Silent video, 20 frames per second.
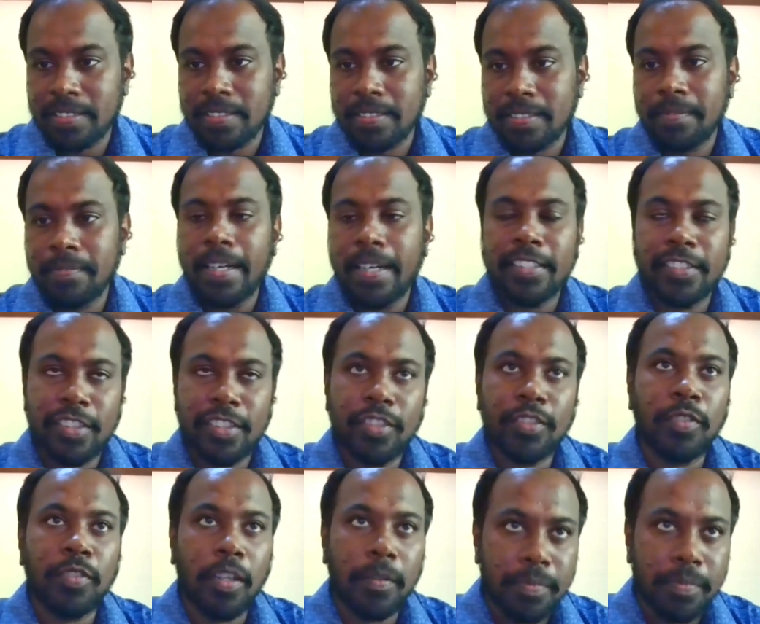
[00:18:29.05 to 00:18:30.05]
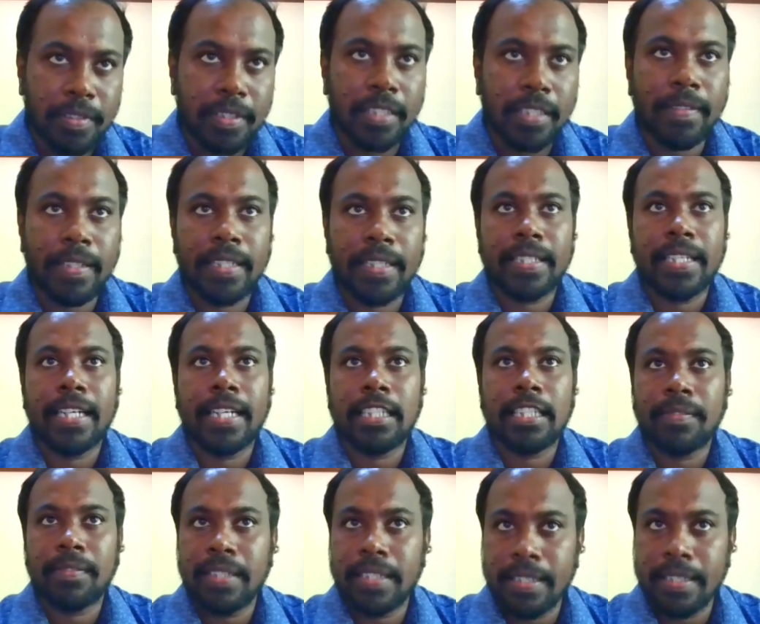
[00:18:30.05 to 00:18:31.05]
Once you observe any kind
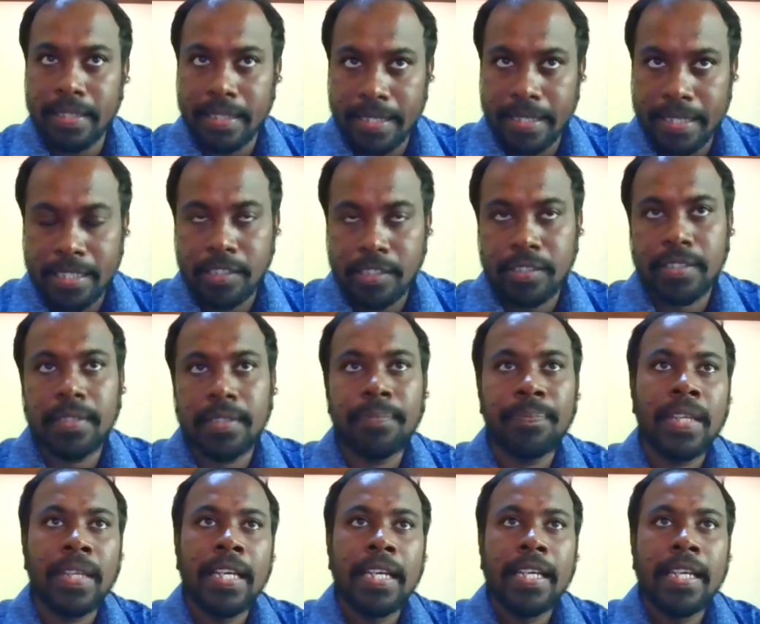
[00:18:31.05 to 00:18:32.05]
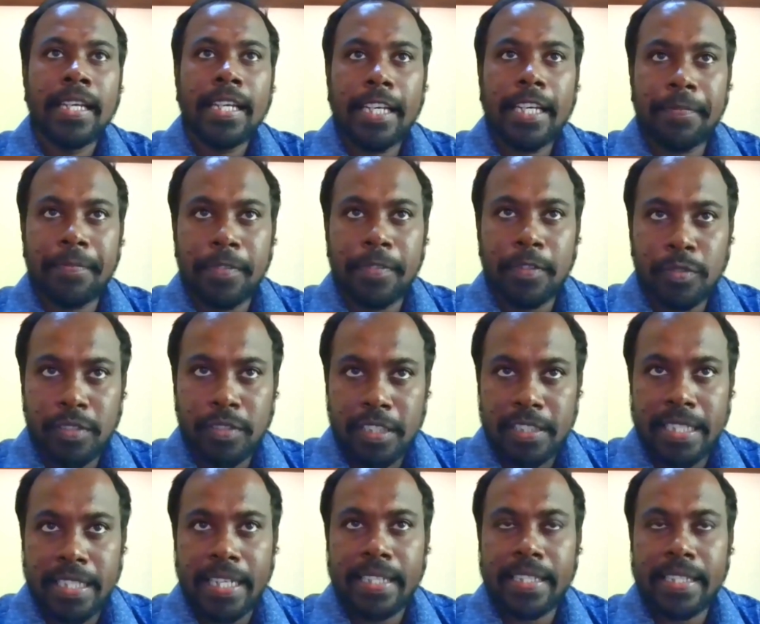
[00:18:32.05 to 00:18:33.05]
of a degradation, if you see
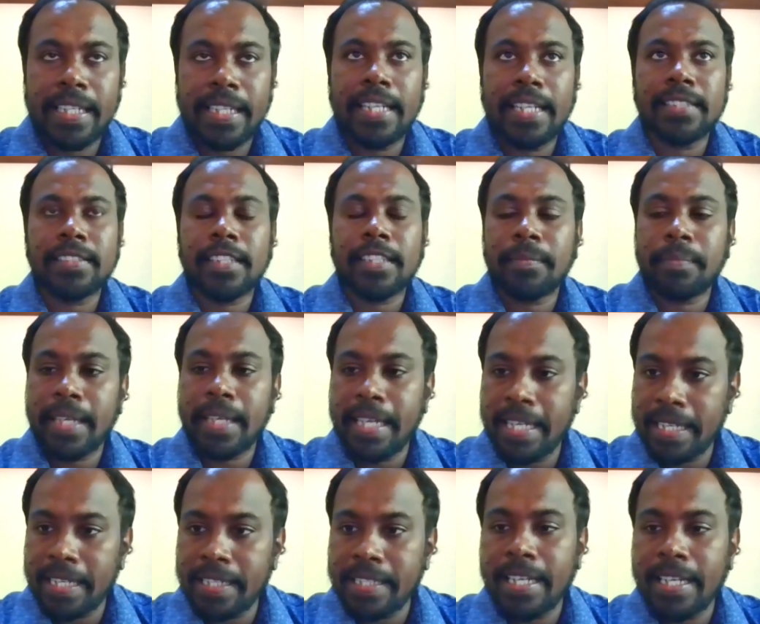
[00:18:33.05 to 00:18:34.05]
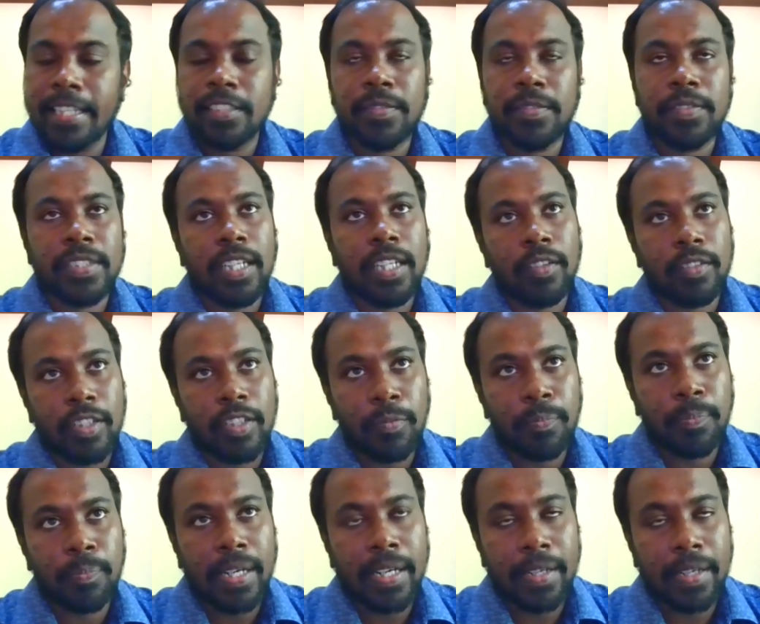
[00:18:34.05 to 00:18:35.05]
that there are some areas which
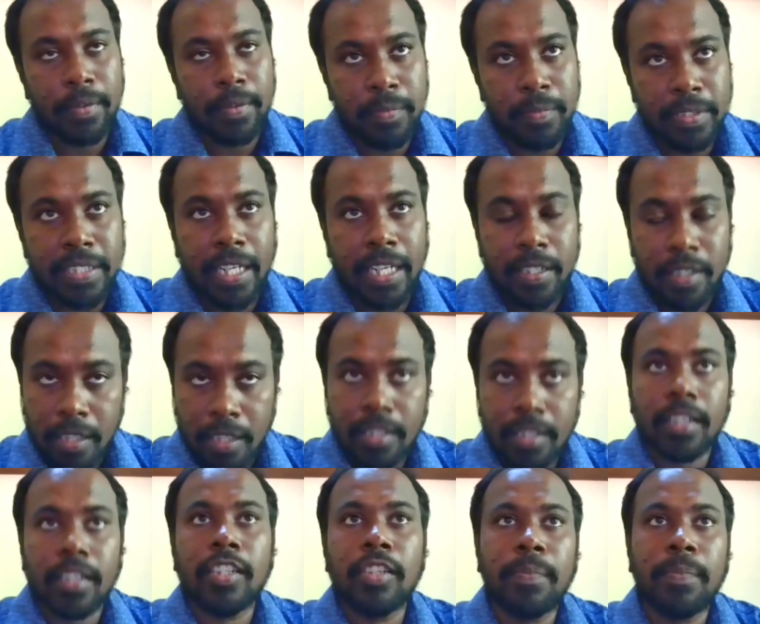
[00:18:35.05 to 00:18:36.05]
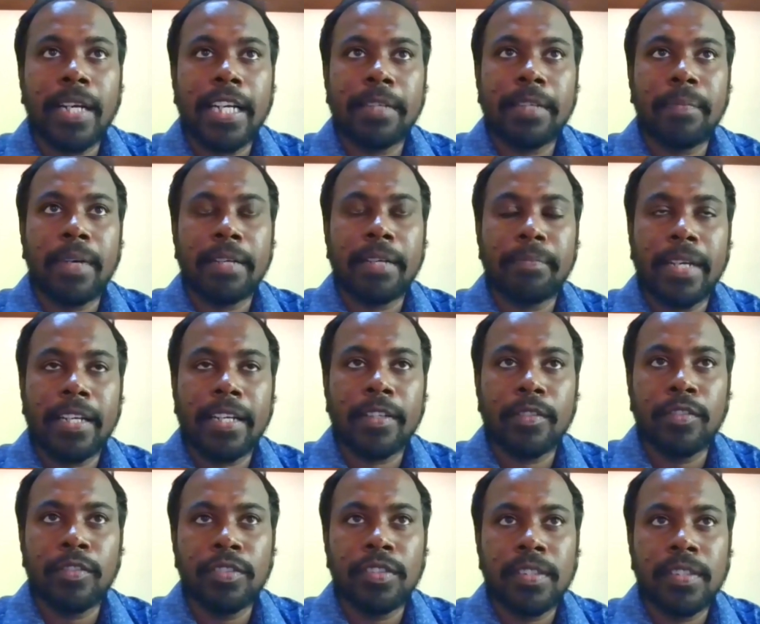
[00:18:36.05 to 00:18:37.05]
are not occupied by
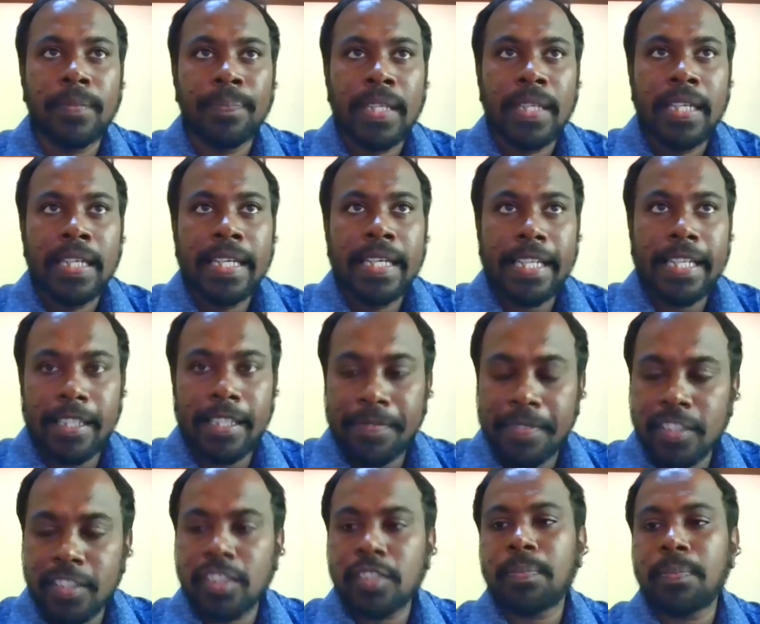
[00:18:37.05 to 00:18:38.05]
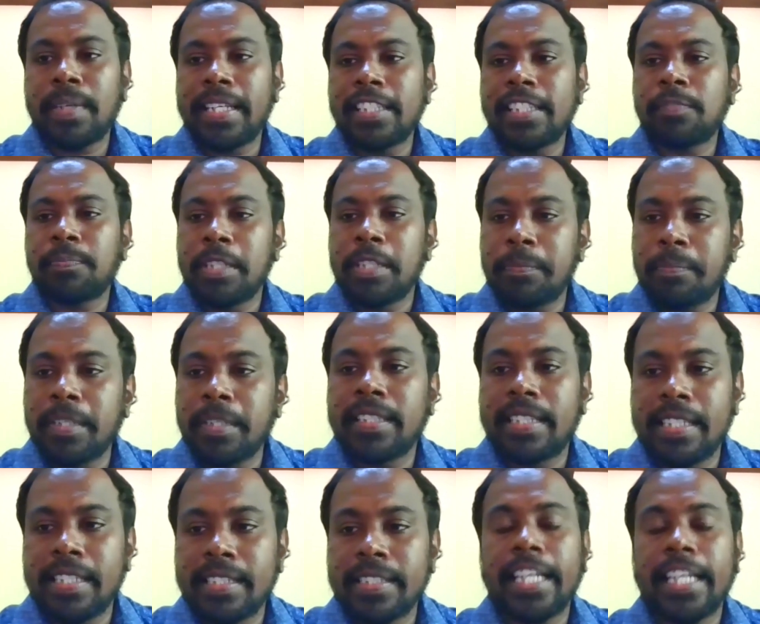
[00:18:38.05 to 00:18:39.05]
mangroves, in the first place, people
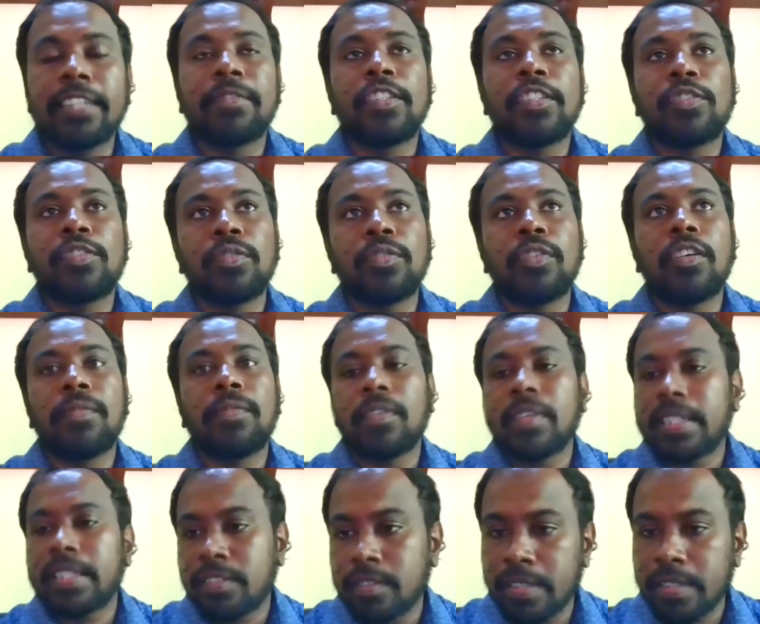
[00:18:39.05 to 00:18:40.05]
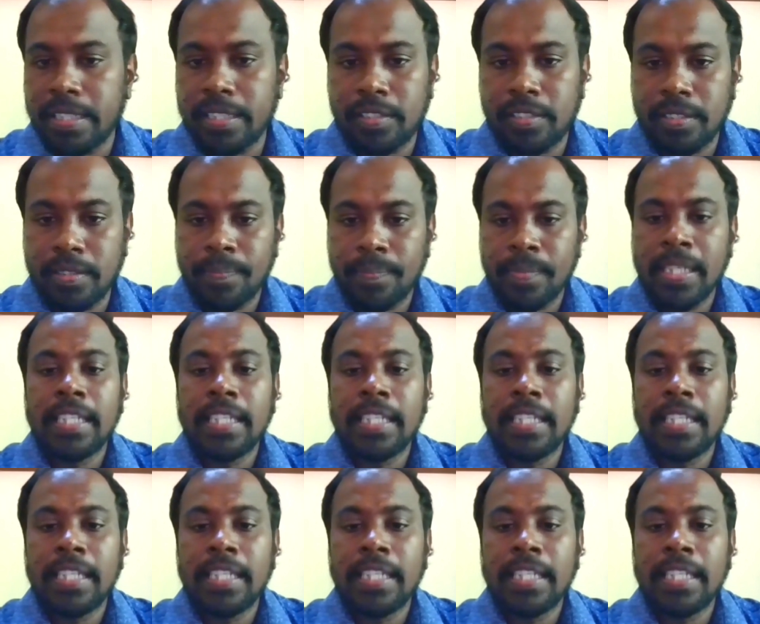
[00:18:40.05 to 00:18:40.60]
think that we should go for restoration.